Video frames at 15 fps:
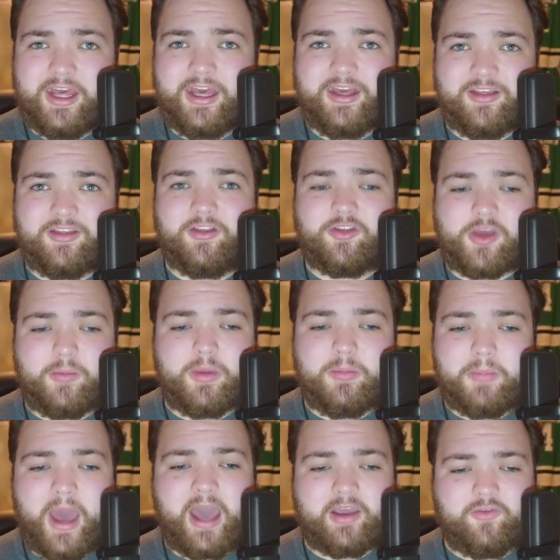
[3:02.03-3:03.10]
since coming
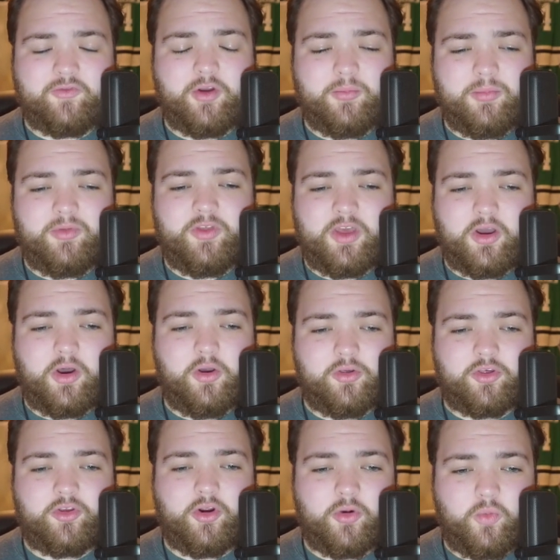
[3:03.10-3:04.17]
back from the
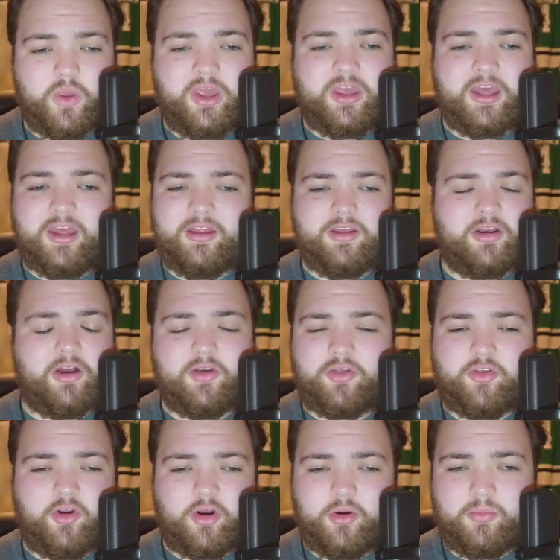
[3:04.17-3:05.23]
All-Star weekend and
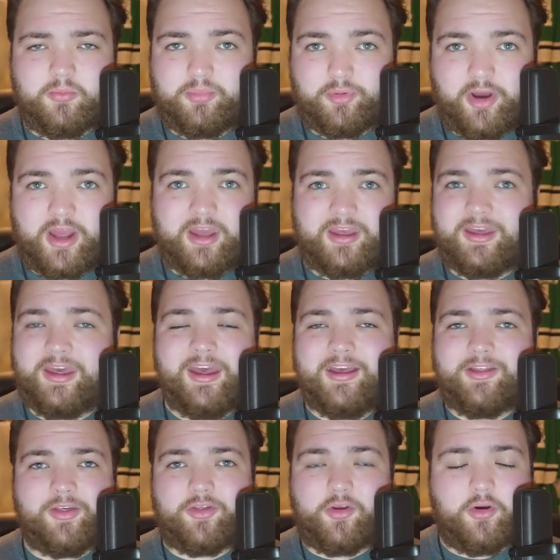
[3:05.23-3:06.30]
All-Star break,
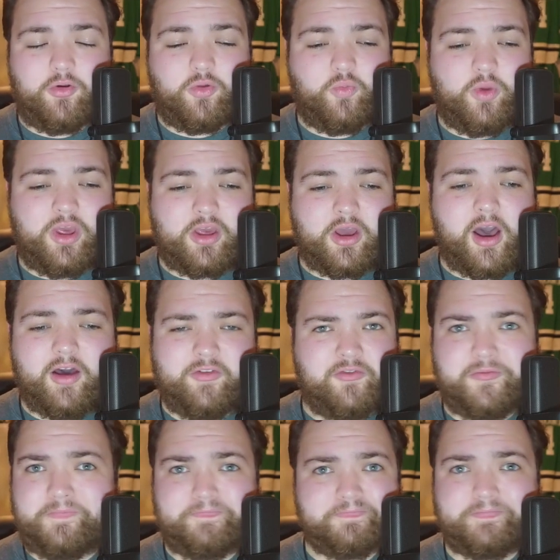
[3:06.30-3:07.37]
the Stars week off.
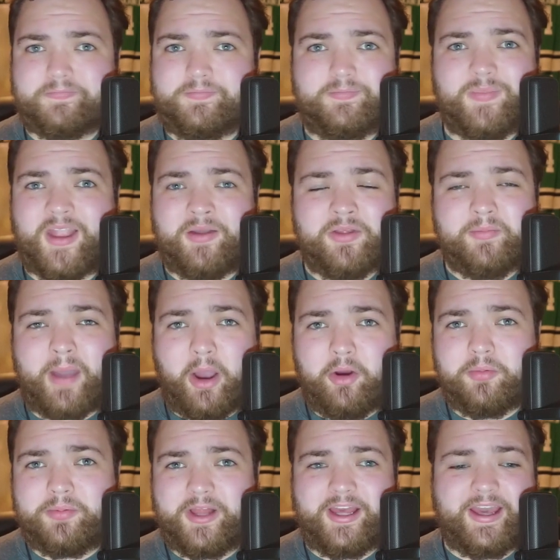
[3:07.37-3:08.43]
The power
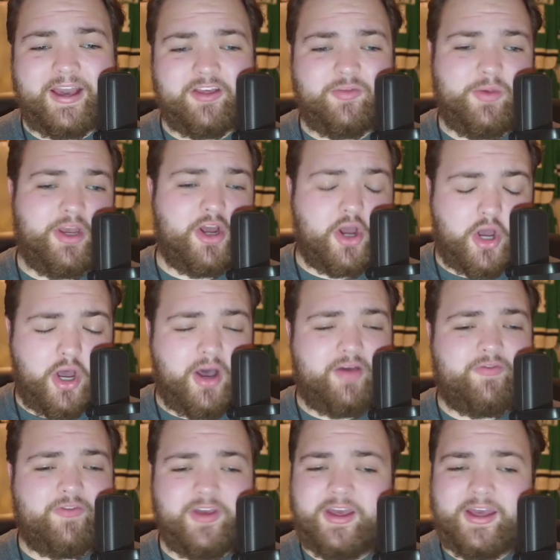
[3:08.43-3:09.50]
play has been
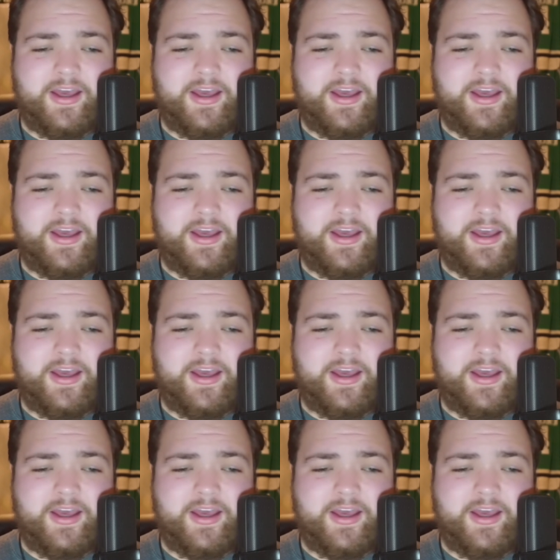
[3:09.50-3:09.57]
off.